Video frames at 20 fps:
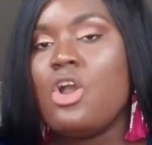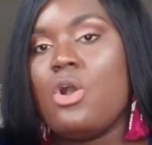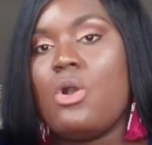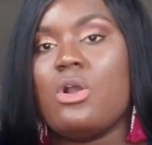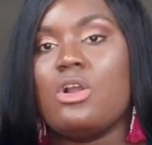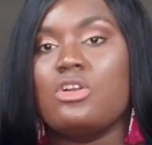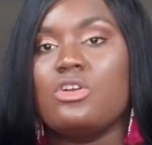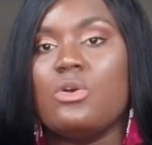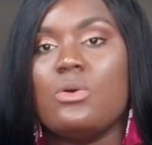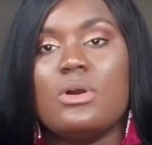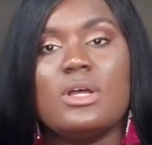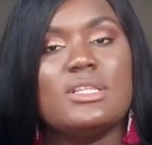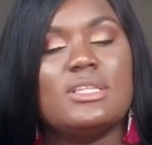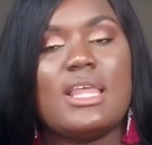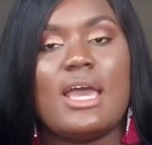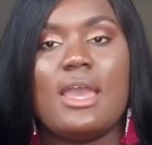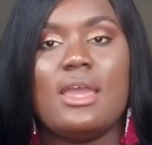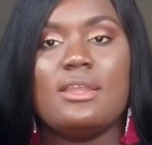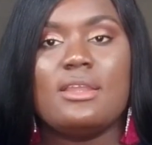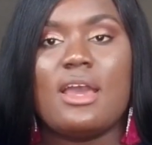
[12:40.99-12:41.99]
or go
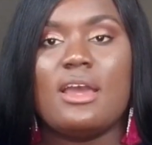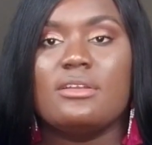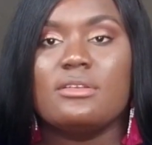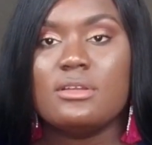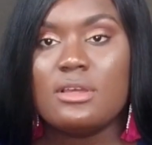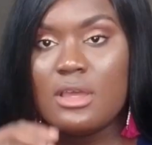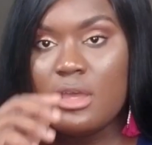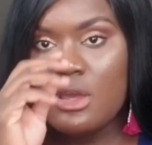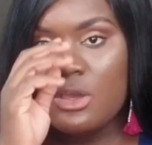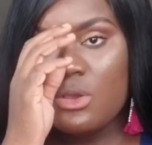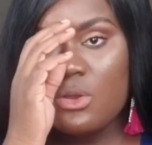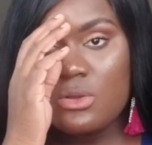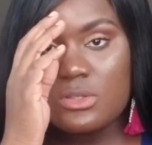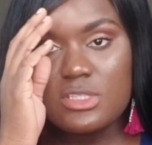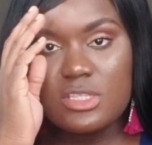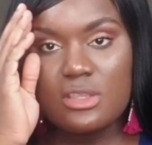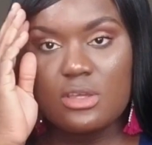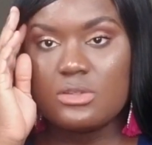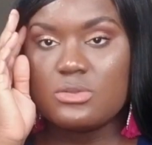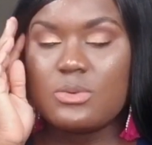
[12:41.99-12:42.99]
online and go
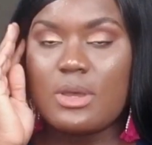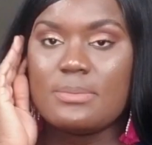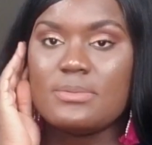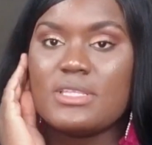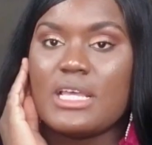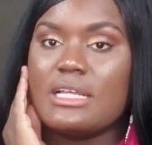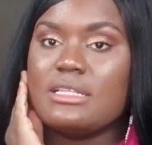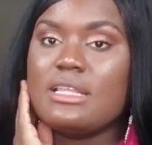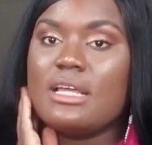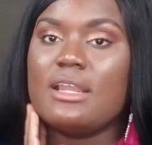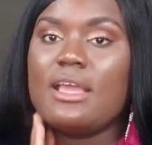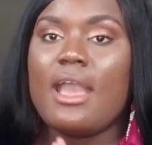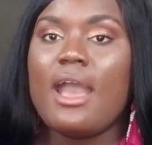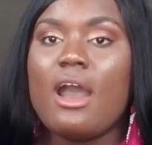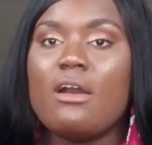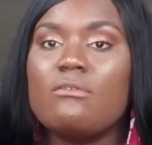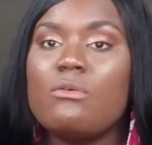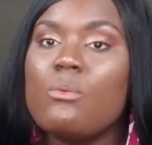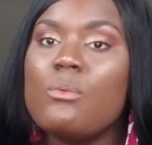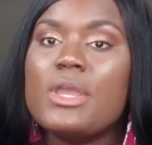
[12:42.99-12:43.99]
to those websites that you
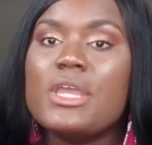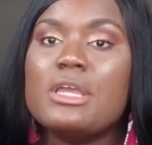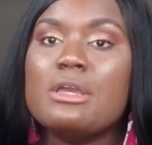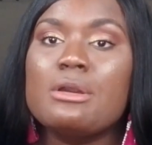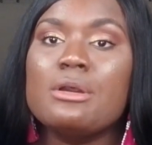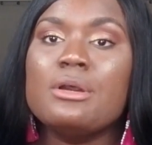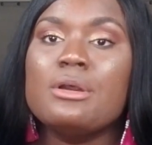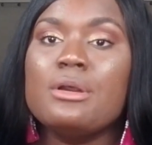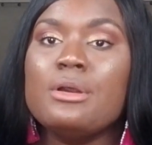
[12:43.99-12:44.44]
have wig